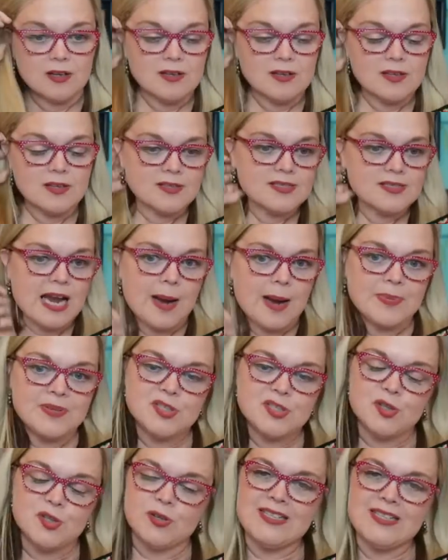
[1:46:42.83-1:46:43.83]

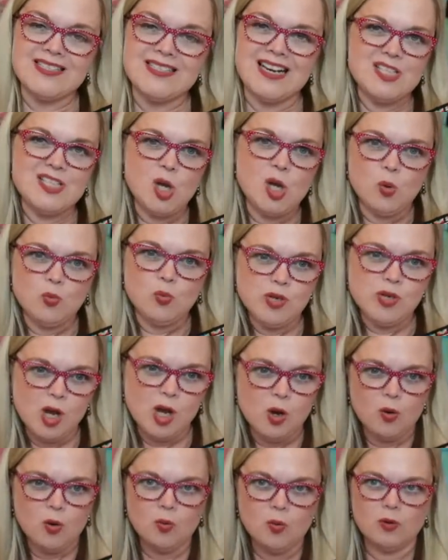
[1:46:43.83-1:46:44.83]
tapestries, and I don't know.